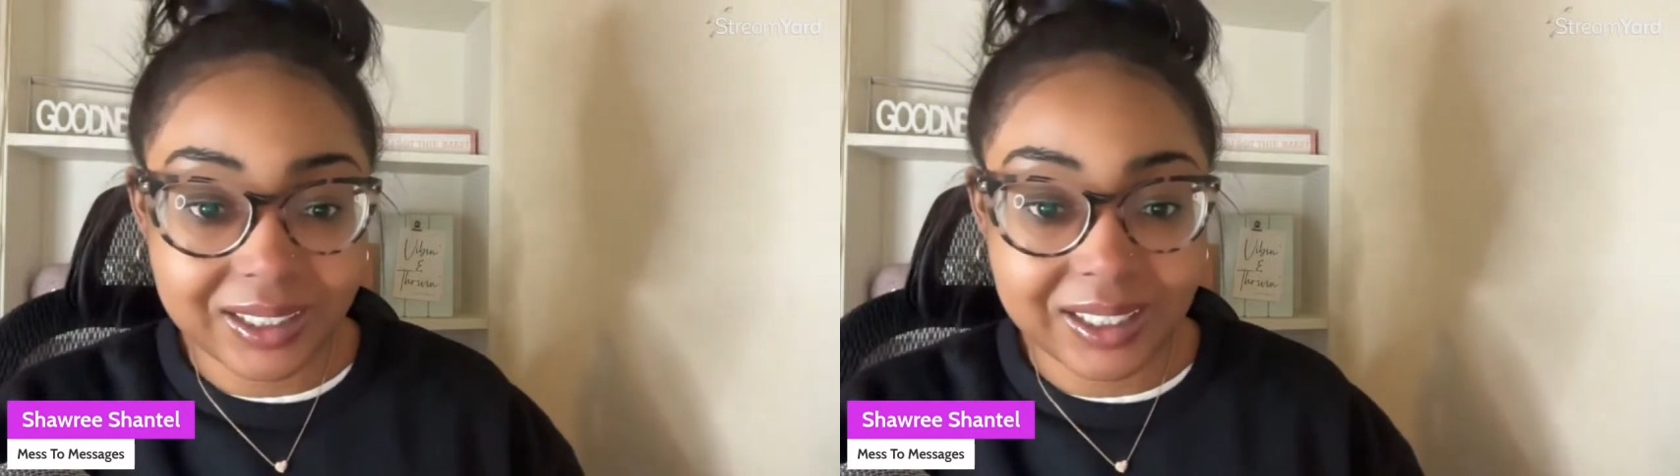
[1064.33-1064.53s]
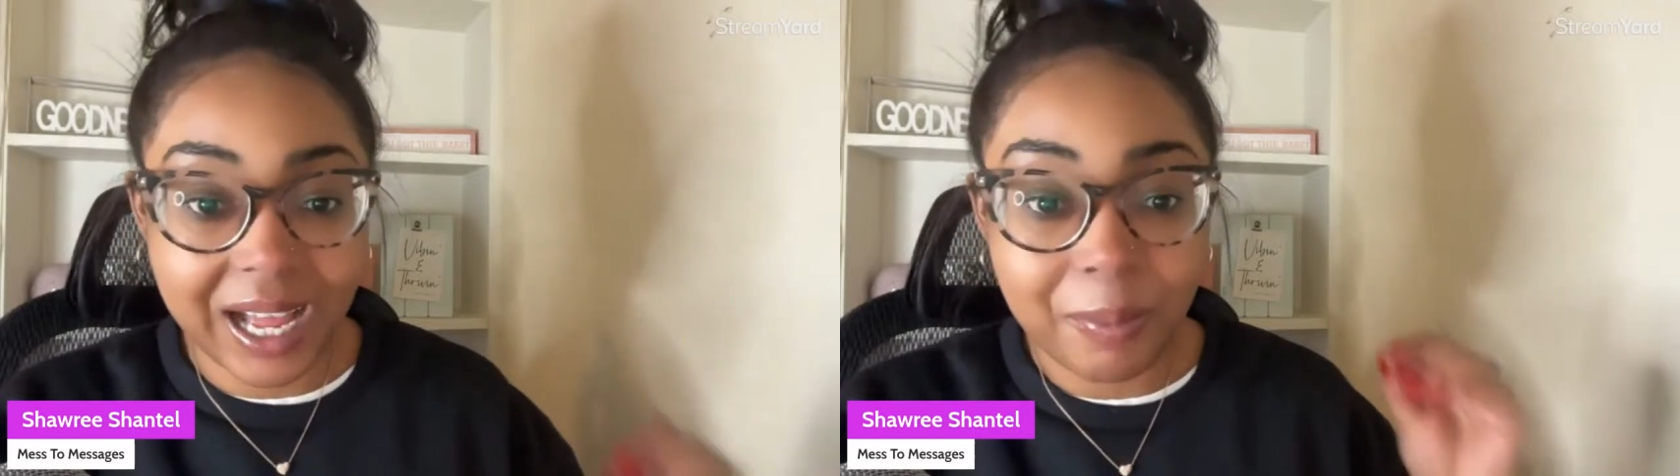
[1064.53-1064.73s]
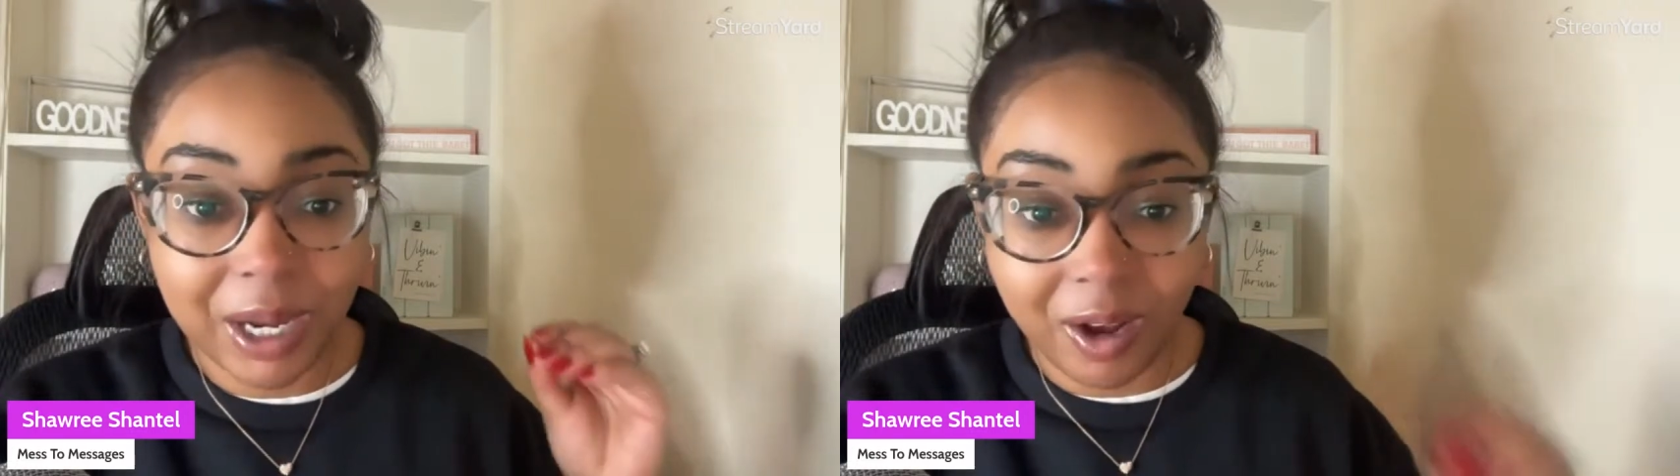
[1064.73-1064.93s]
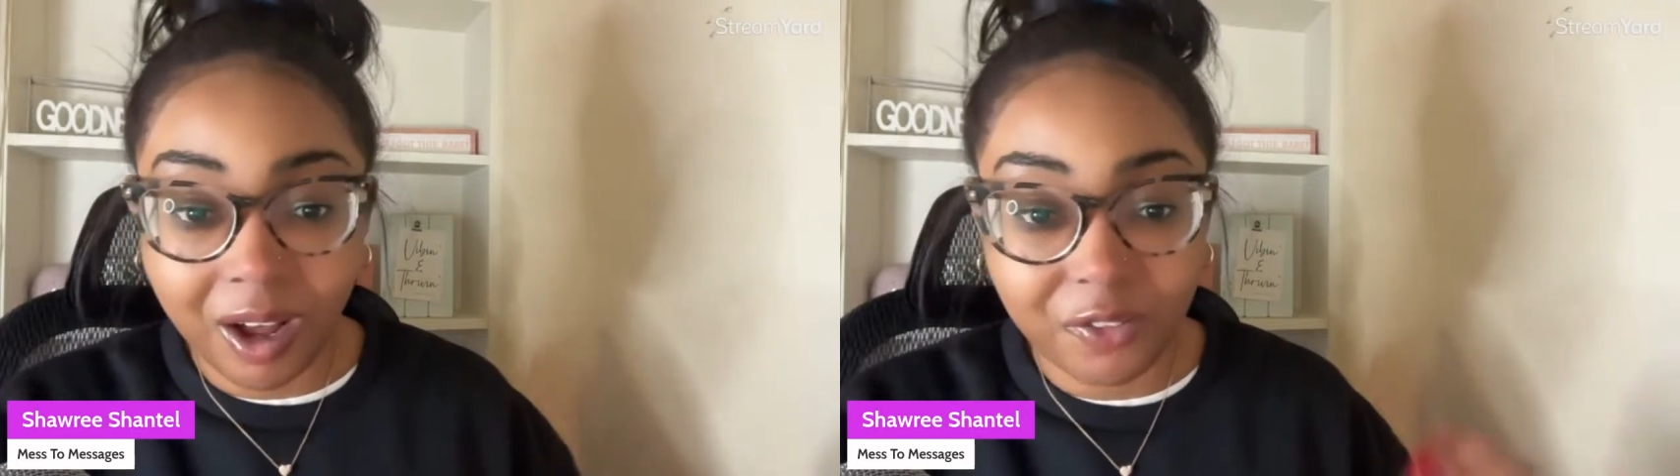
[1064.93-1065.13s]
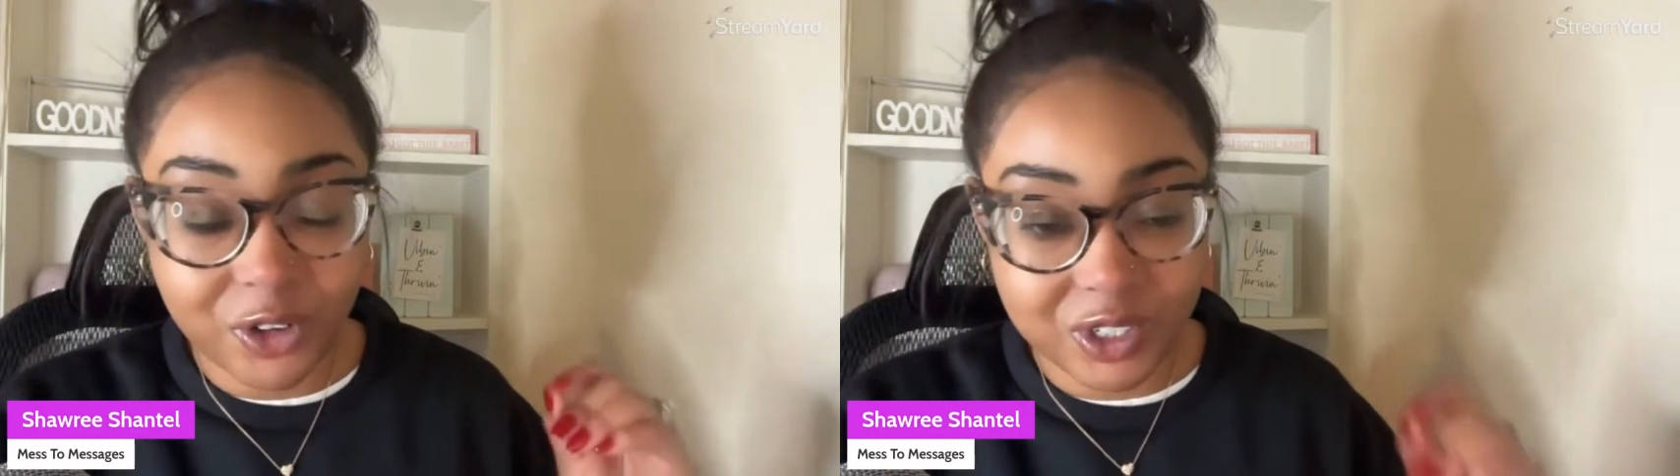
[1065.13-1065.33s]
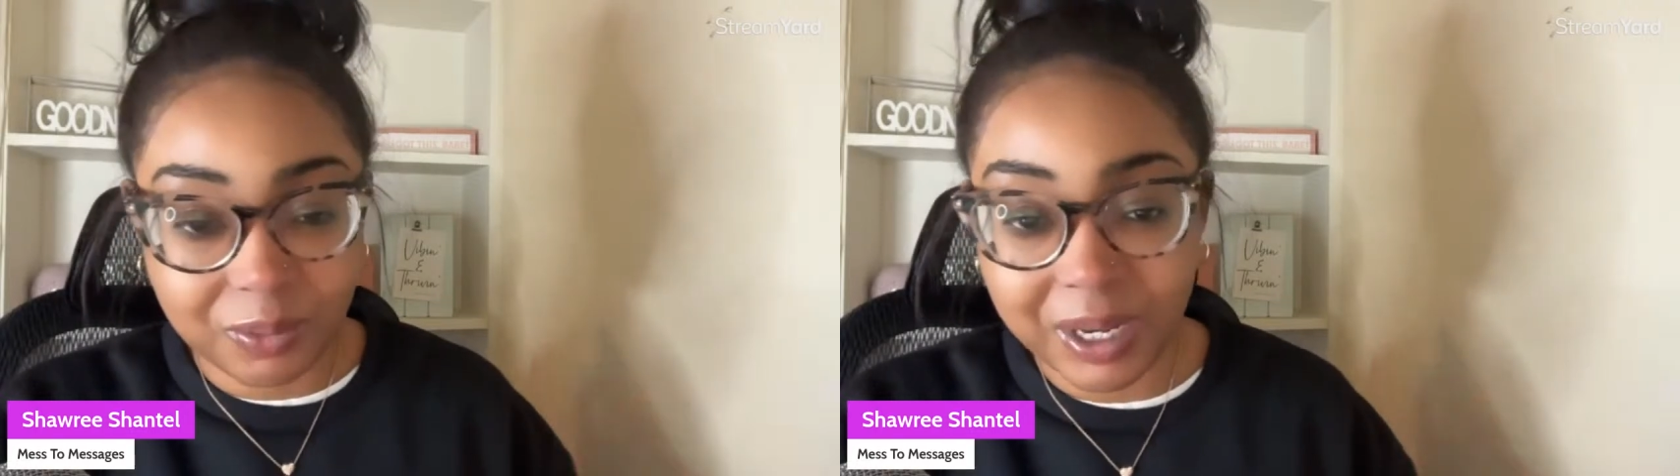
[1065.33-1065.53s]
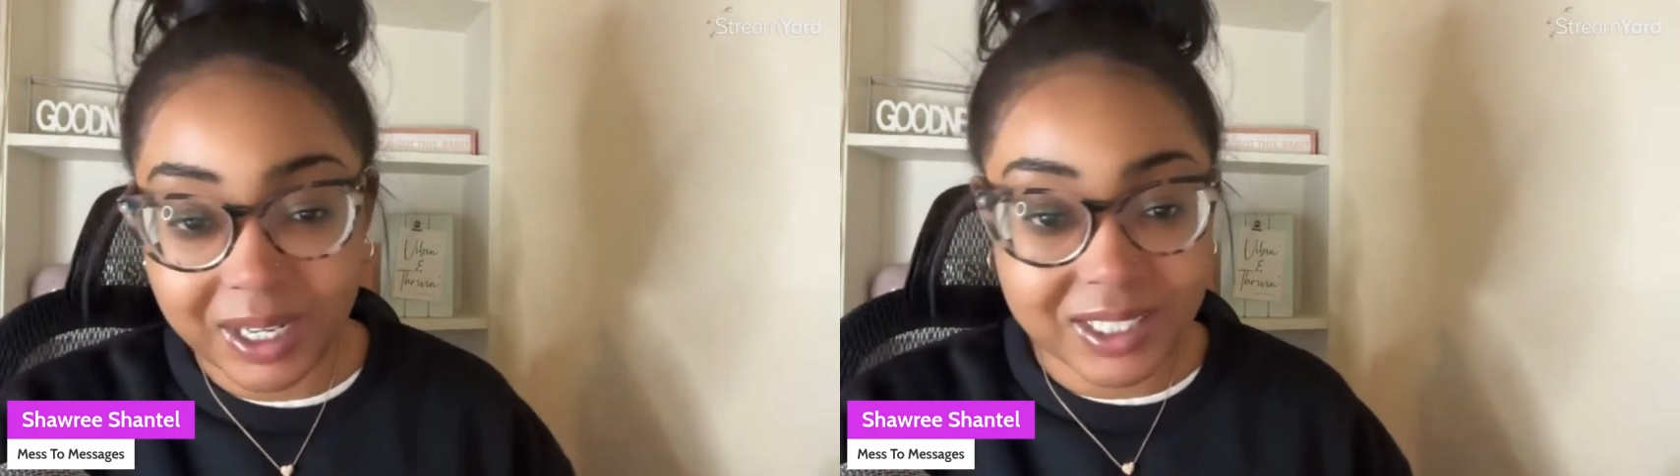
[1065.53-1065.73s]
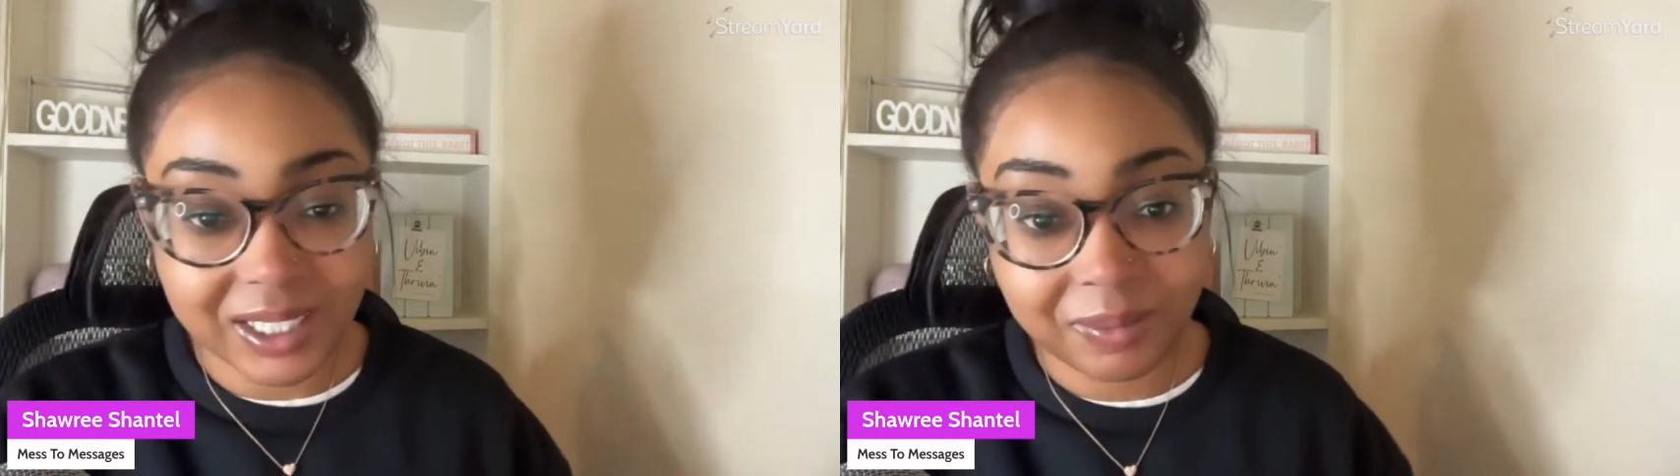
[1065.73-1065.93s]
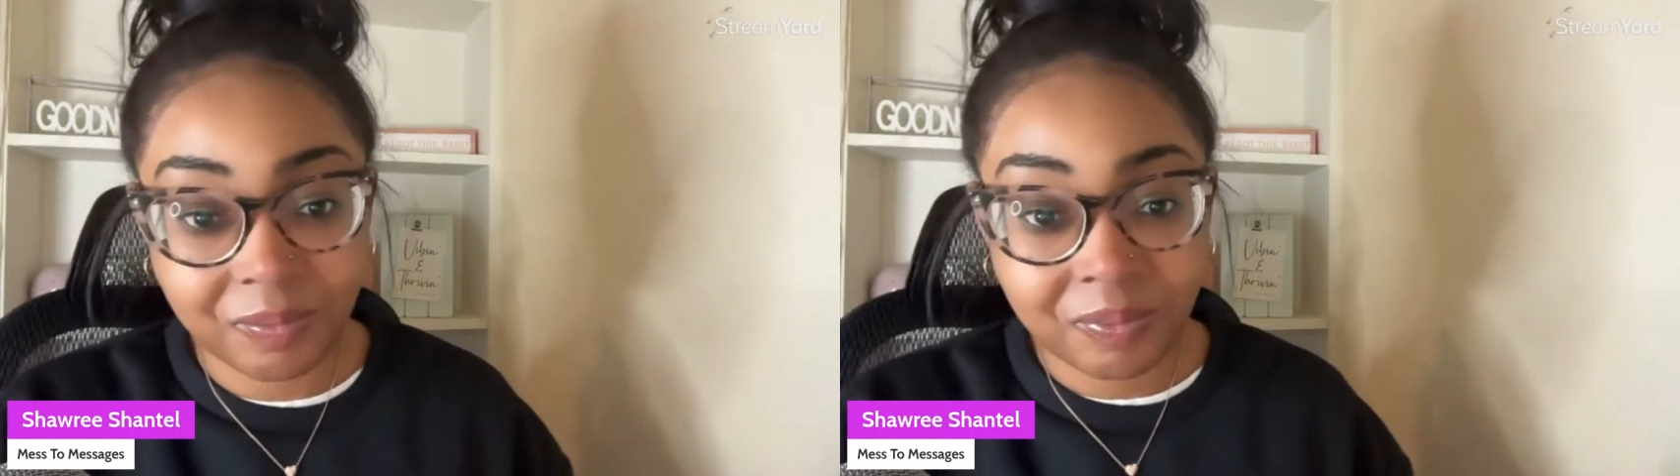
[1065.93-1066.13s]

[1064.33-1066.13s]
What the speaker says: that my offer is amazing.